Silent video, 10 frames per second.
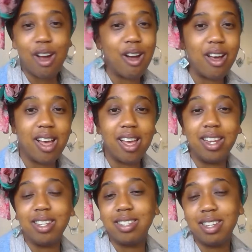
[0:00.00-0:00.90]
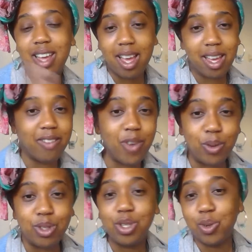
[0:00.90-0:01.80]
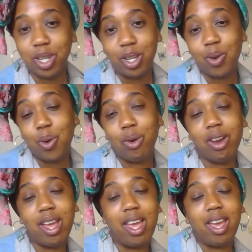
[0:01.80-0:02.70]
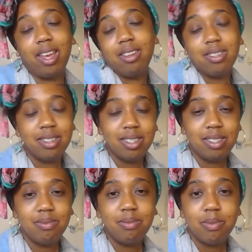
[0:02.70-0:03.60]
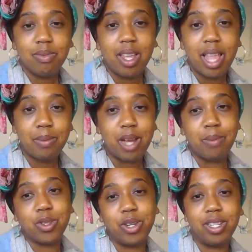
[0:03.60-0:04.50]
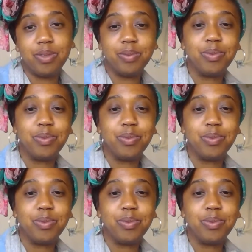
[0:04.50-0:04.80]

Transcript: on a phone screen or a laptop screen.